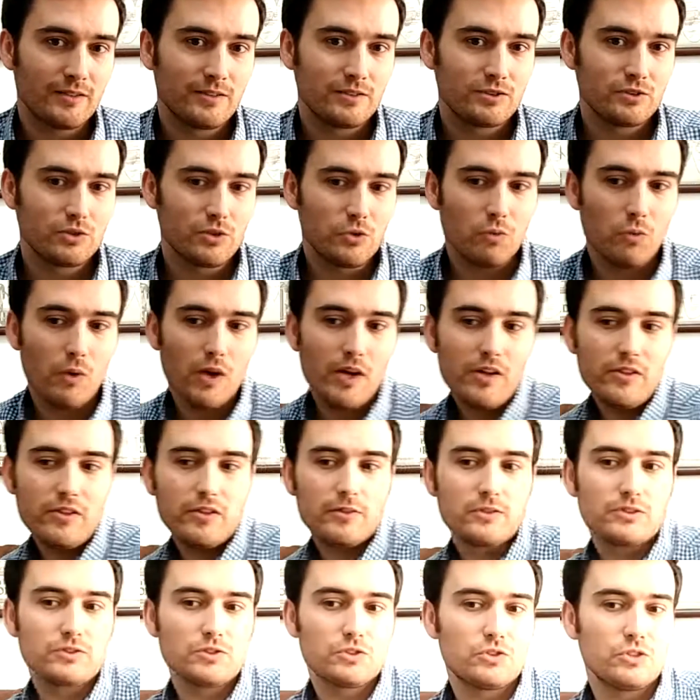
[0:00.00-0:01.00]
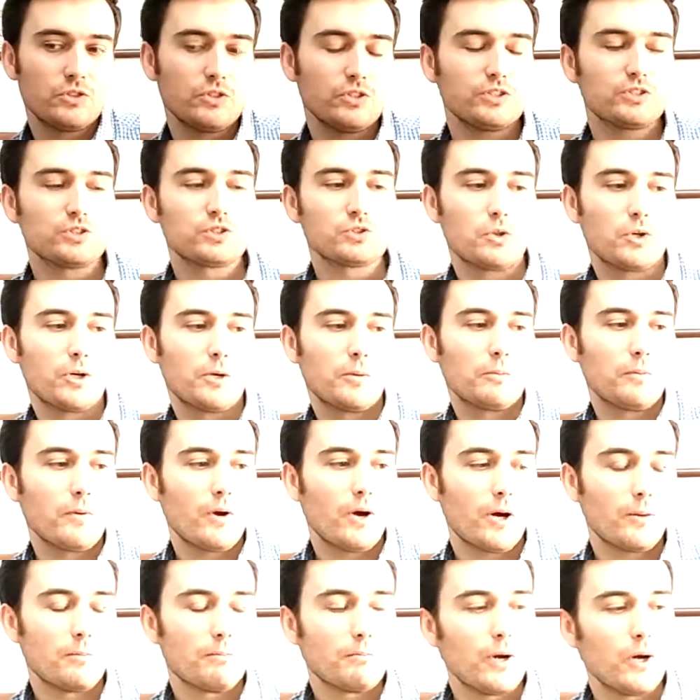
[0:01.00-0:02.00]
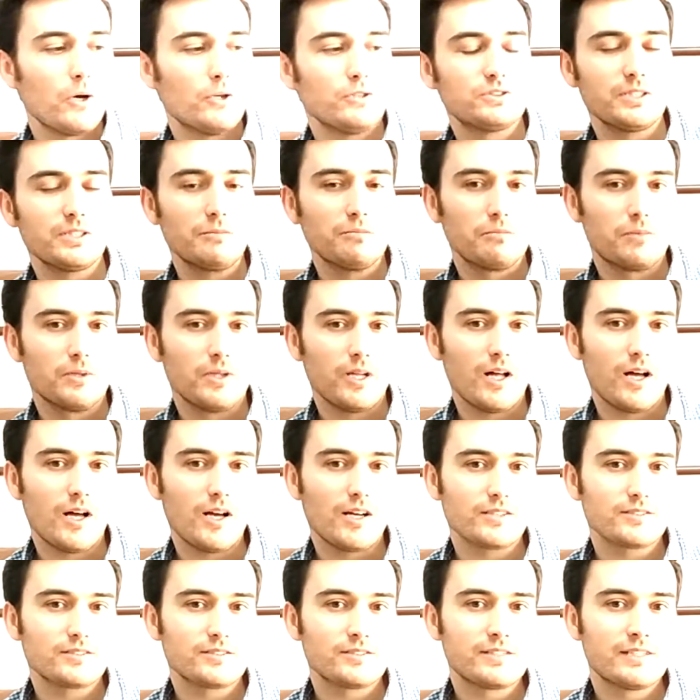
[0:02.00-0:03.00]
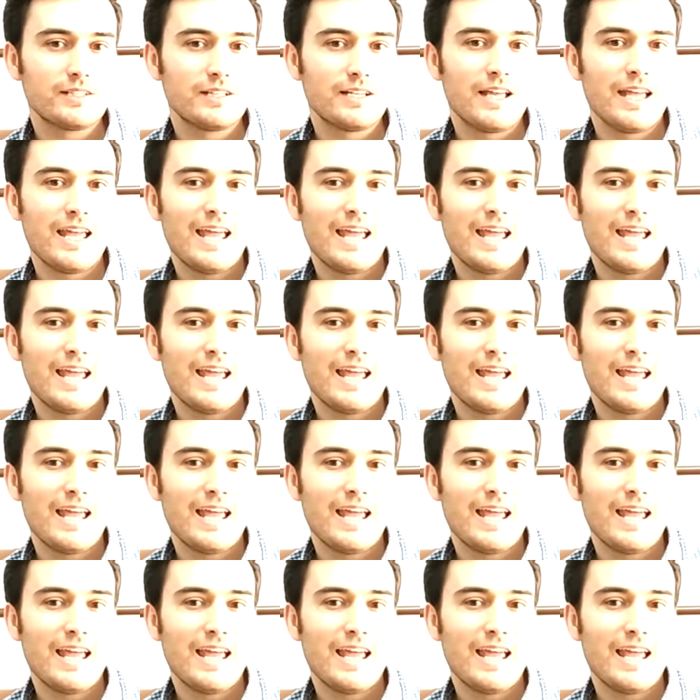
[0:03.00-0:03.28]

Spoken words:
So while the students are posting blogs,